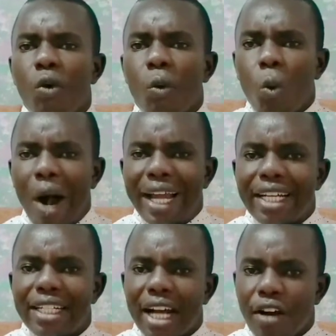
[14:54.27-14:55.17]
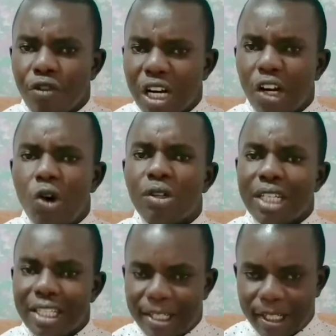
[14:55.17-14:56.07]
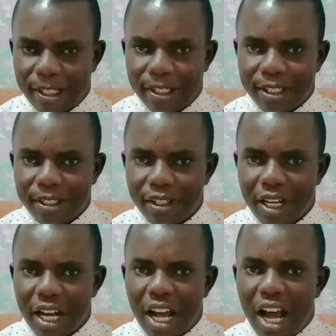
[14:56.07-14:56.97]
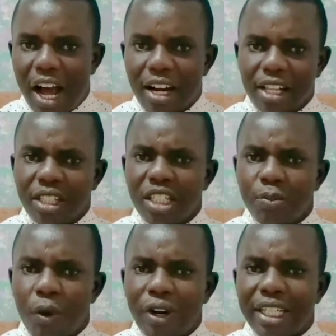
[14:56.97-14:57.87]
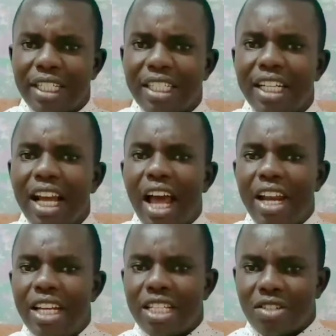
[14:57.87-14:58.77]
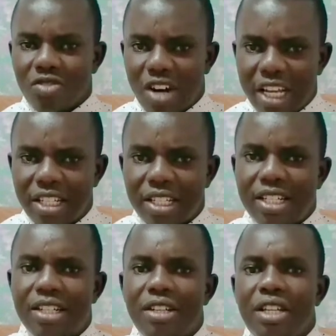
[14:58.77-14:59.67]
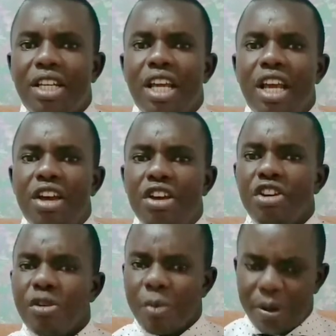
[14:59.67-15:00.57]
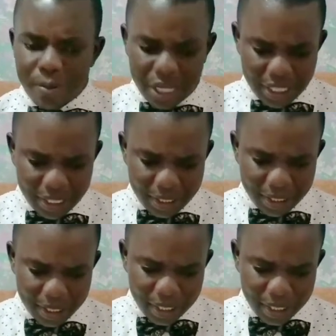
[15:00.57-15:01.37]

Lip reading: quite a very long distance, and at this point, distressed, he remembers